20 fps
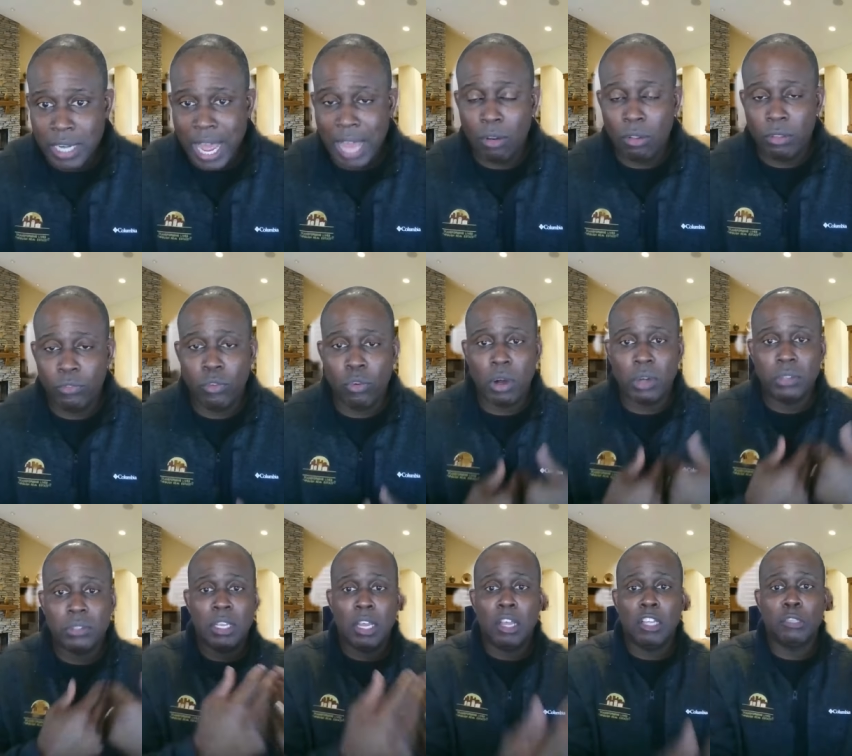not only for
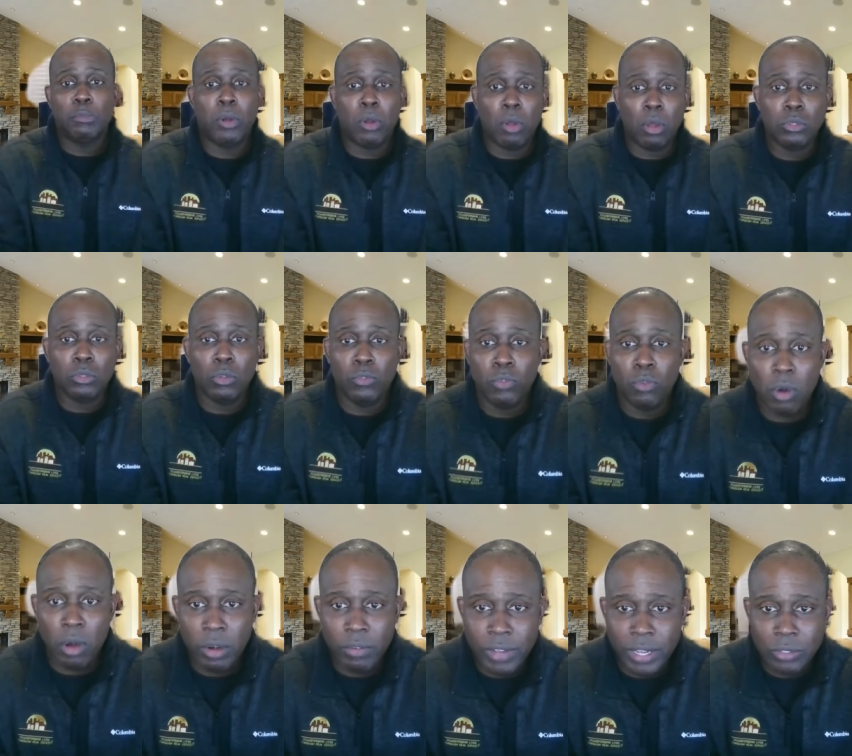ourselves, but also for
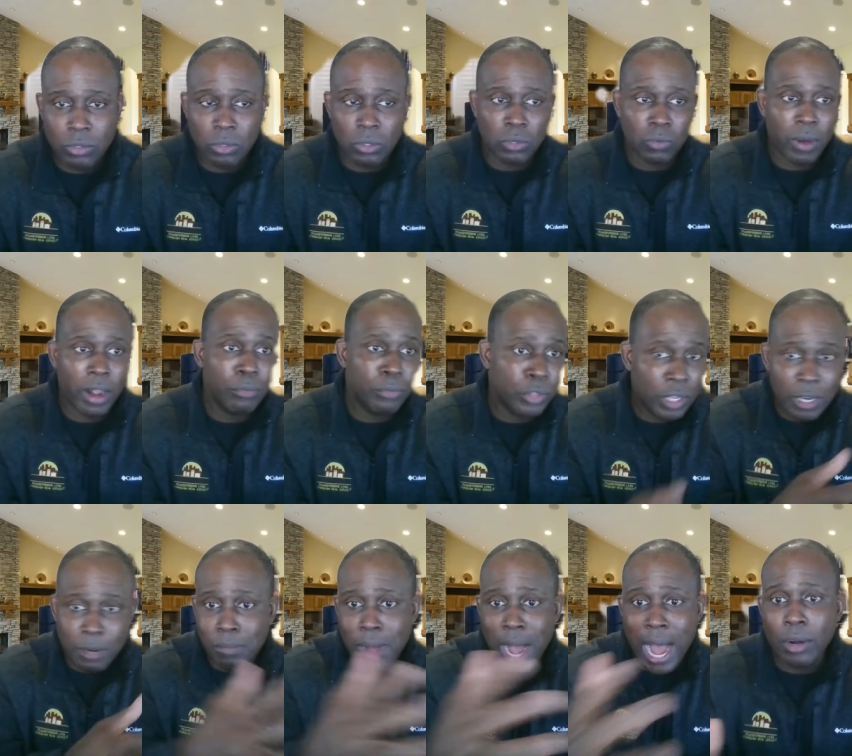our investors, right? Within
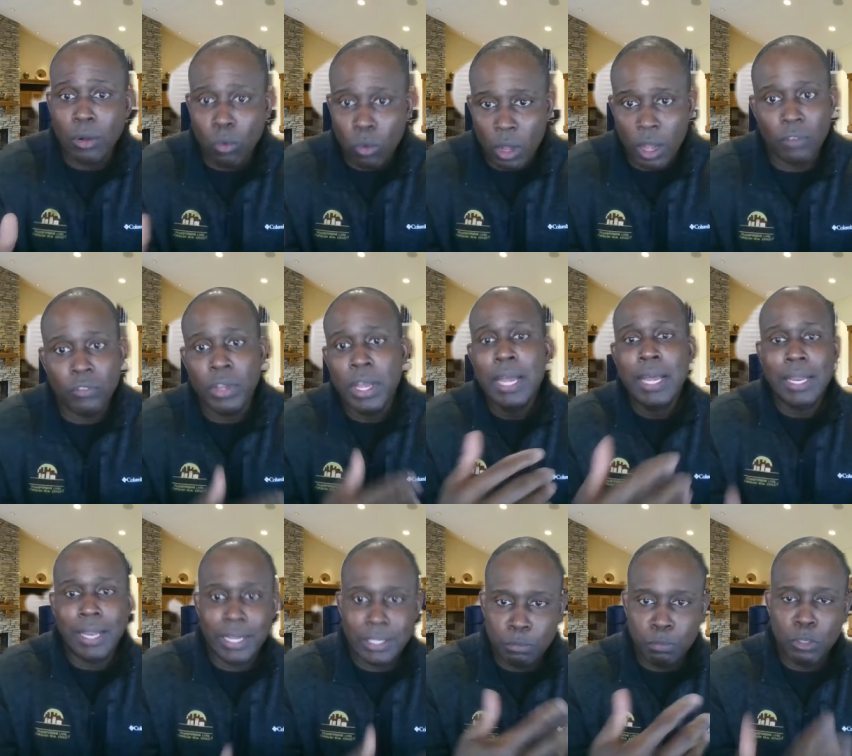the motto of
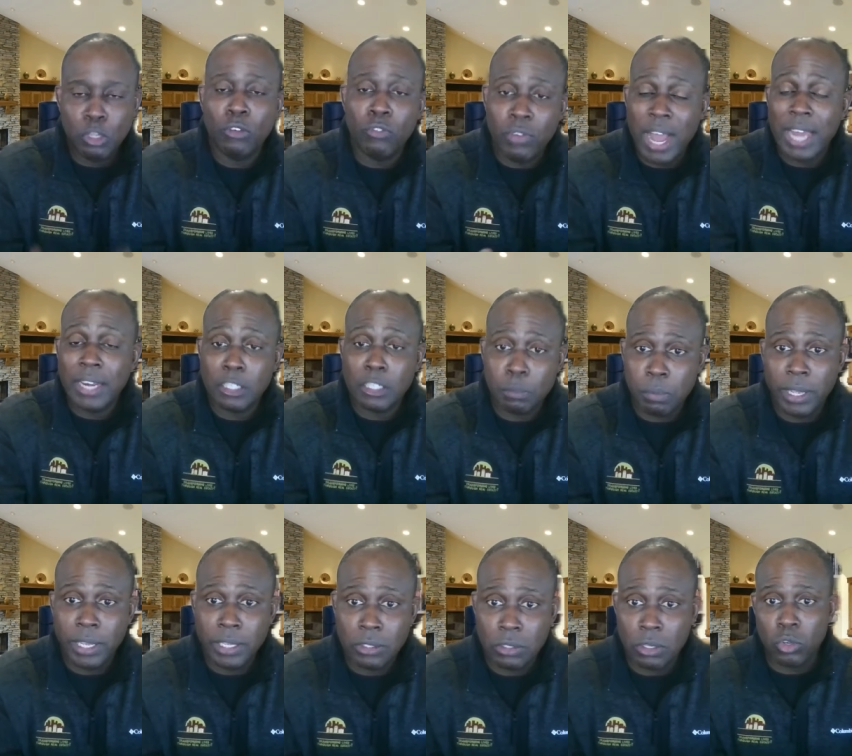Let's beautify this
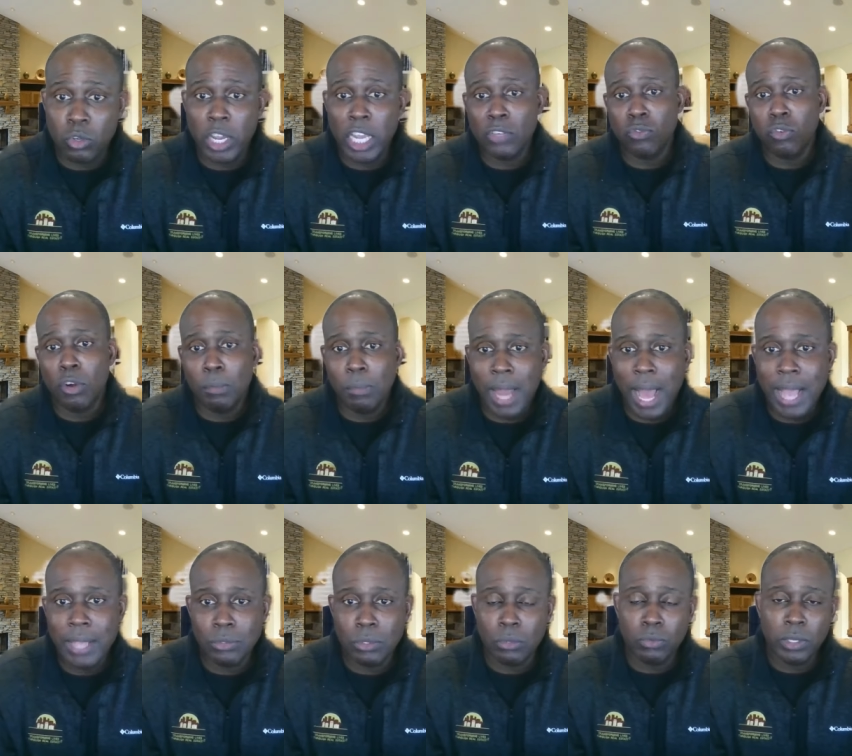place to transform
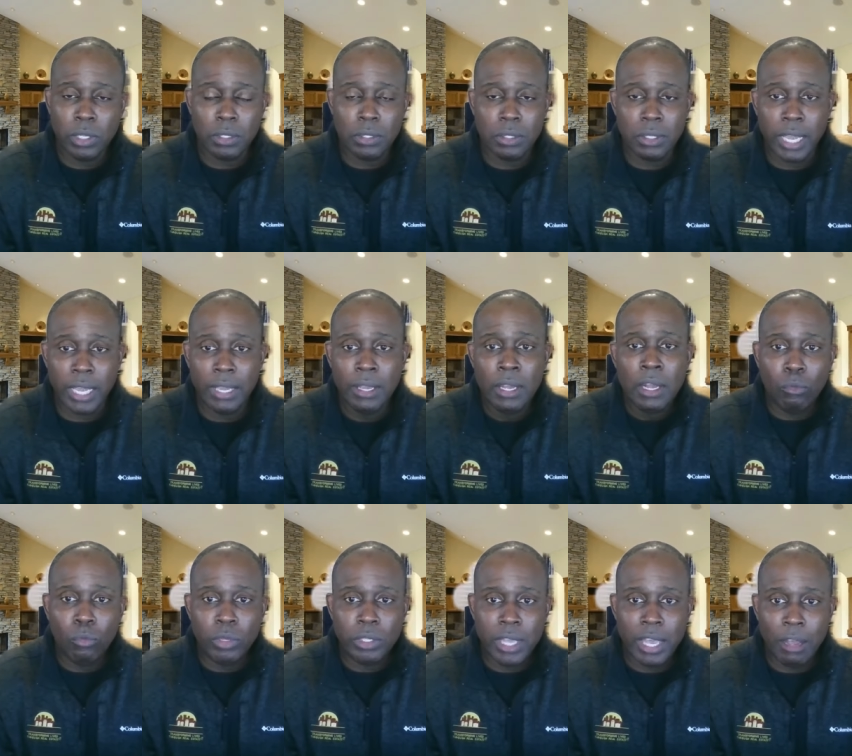lives through real estate
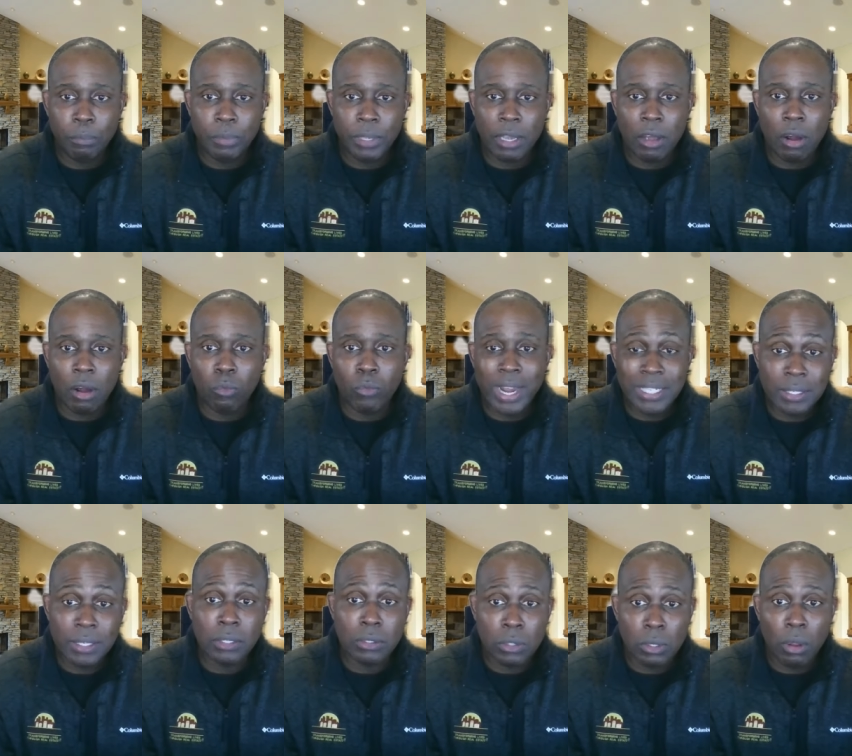with helping our
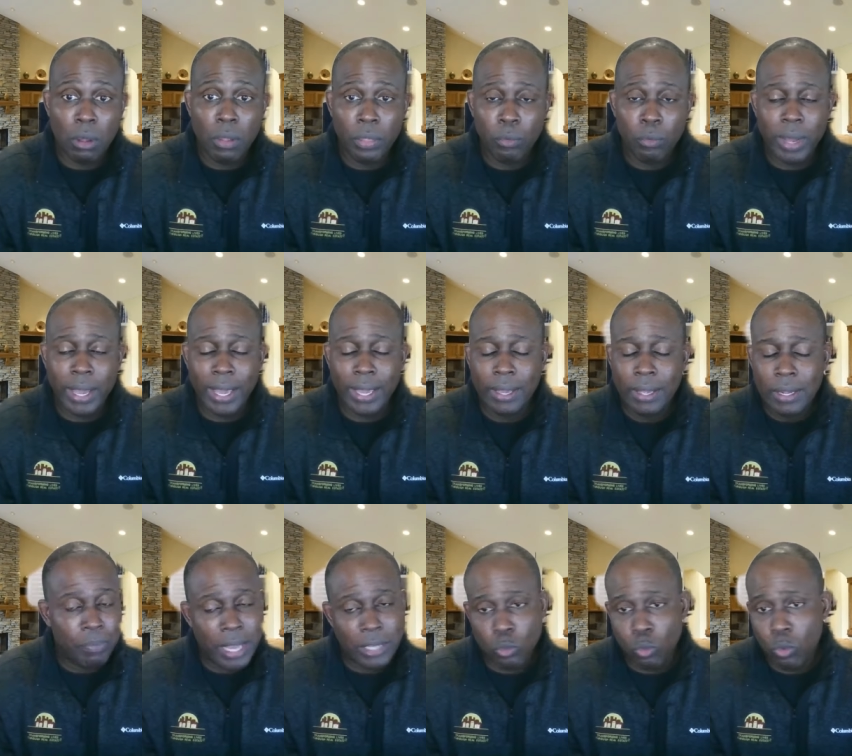residents along the way
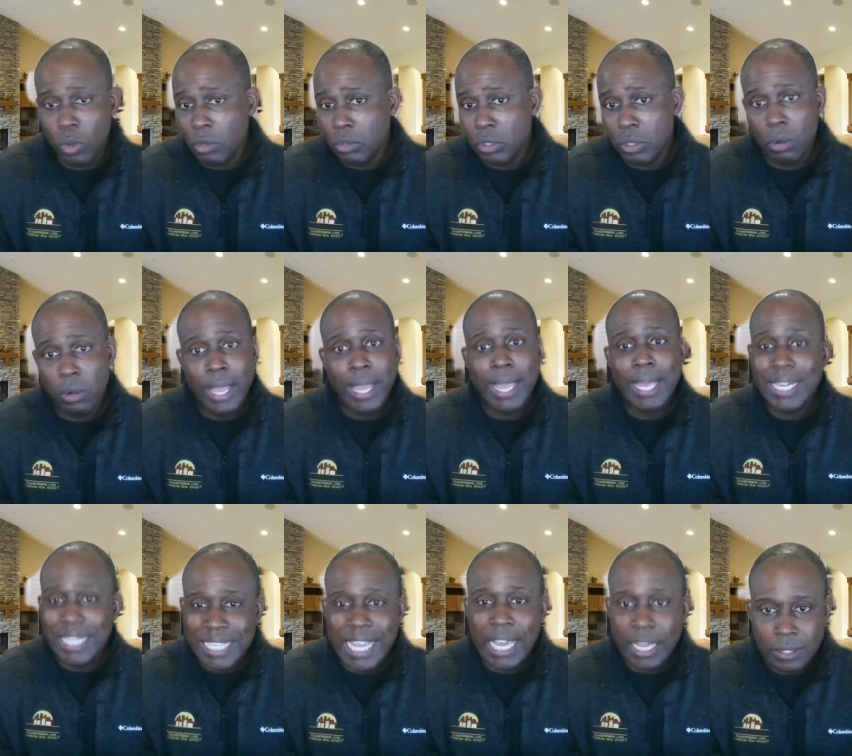as well. So it
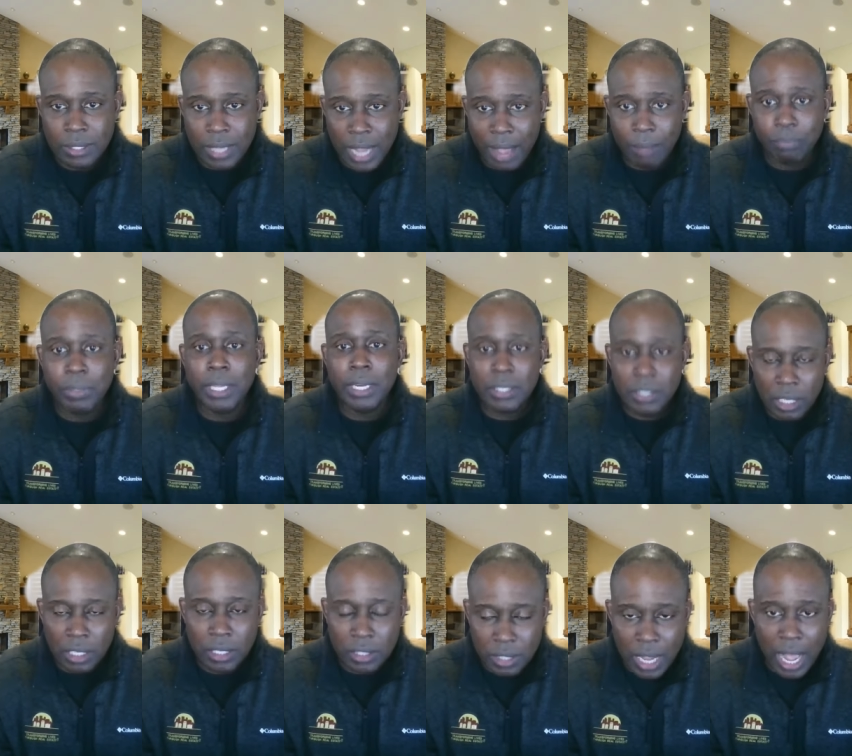is a good time. It is a
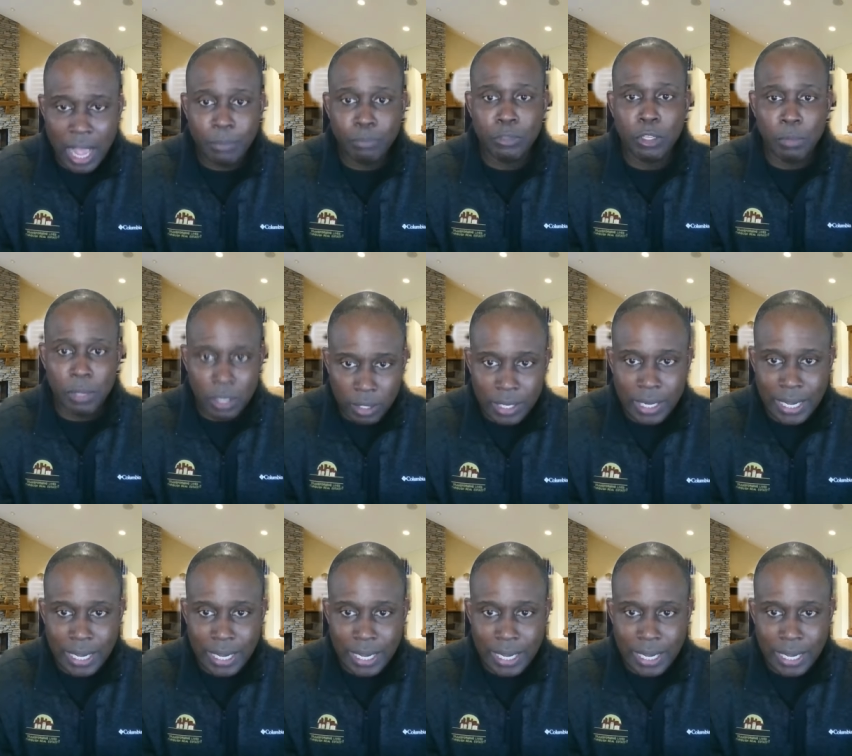good time to be looking